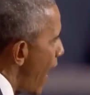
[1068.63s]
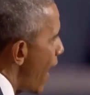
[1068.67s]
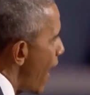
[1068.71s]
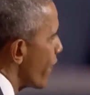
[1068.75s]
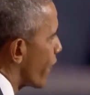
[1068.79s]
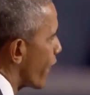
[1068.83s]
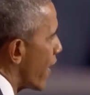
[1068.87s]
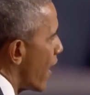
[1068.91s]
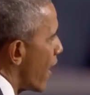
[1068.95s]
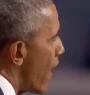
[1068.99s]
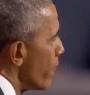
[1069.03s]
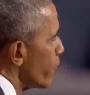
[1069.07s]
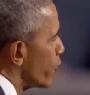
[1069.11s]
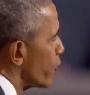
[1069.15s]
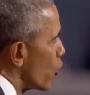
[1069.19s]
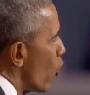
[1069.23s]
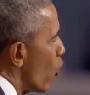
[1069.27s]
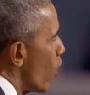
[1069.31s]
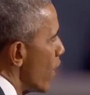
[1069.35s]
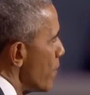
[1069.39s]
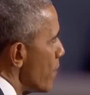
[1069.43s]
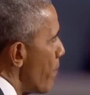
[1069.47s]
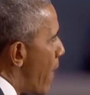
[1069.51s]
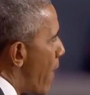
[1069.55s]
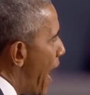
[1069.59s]
I've come
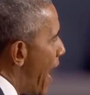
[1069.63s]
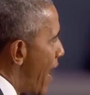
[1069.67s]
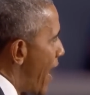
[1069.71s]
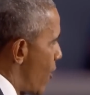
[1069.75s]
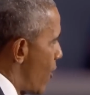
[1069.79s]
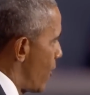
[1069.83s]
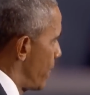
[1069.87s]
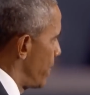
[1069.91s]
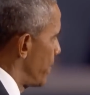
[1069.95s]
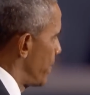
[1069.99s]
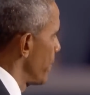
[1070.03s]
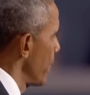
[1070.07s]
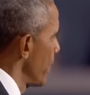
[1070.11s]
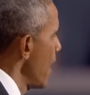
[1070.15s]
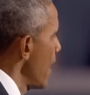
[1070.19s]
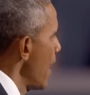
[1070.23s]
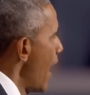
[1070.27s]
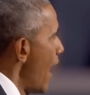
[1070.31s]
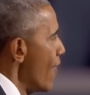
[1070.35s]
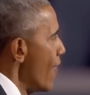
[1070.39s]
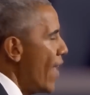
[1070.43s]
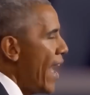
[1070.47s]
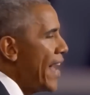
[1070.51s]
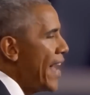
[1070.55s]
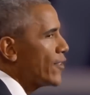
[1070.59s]
to admire.
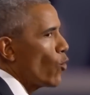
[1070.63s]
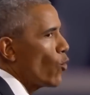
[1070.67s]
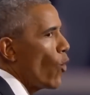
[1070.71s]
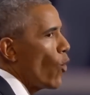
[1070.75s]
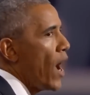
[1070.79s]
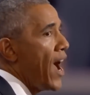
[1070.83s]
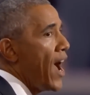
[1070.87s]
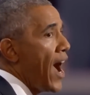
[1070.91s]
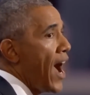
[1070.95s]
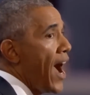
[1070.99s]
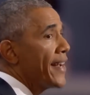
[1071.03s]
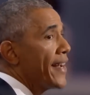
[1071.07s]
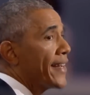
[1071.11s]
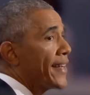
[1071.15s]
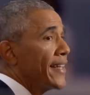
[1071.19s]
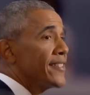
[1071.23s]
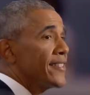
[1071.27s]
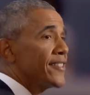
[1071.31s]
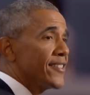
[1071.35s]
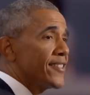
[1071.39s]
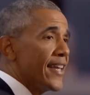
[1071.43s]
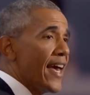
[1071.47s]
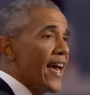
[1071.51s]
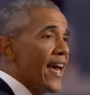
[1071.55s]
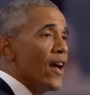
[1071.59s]
And that's why I
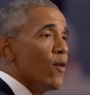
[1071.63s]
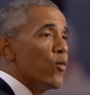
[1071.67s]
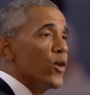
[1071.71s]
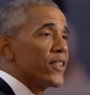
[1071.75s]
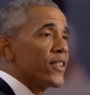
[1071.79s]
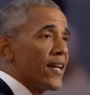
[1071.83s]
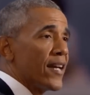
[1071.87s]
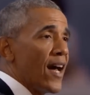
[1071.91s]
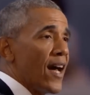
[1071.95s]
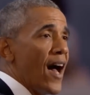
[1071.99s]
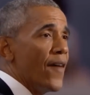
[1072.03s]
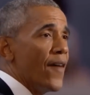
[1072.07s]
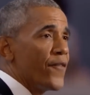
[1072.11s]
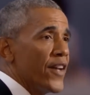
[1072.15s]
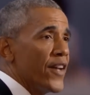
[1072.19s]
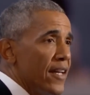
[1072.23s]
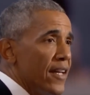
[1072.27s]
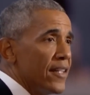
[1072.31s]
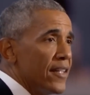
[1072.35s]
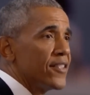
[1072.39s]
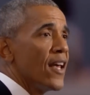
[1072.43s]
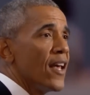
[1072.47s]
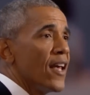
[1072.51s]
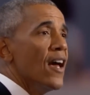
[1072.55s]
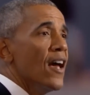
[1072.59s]
can say with
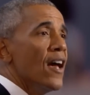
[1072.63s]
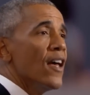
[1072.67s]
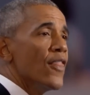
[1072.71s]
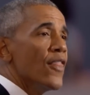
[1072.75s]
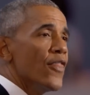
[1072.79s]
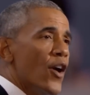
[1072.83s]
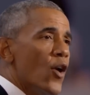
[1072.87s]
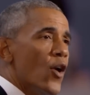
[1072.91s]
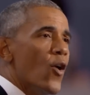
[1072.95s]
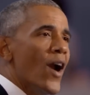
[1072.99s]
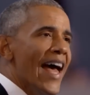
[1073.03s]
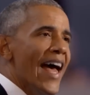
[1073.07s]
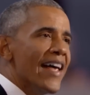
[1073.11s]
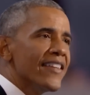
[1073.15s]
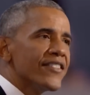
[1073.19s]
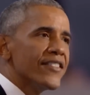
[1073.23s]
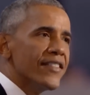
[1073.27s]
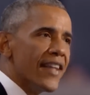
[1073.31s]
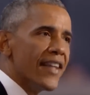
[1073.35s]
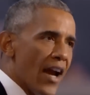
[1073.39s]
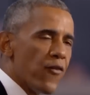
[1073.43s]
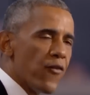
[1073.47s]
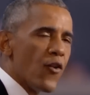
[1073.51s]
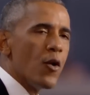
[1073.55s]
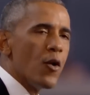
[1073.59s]
confidence, there
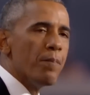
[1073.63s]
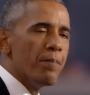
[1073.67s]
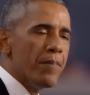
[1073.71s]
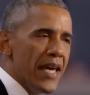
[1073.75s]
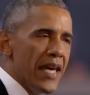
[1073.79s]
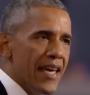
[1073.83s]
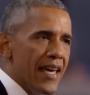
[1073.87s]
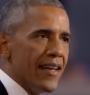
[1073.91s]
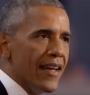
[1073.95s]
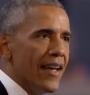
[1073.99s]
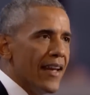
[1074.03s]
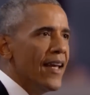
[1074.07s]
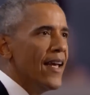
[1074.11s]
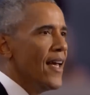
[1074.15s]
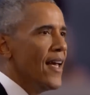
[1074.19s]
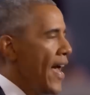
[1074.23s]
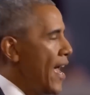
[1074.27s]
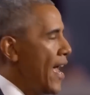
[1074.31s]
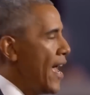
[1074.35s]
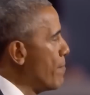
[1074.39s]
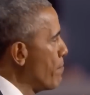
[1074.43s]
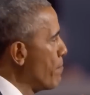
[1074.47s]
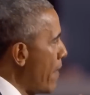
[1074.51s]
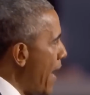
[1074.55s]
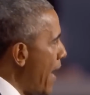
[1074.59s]
has never been a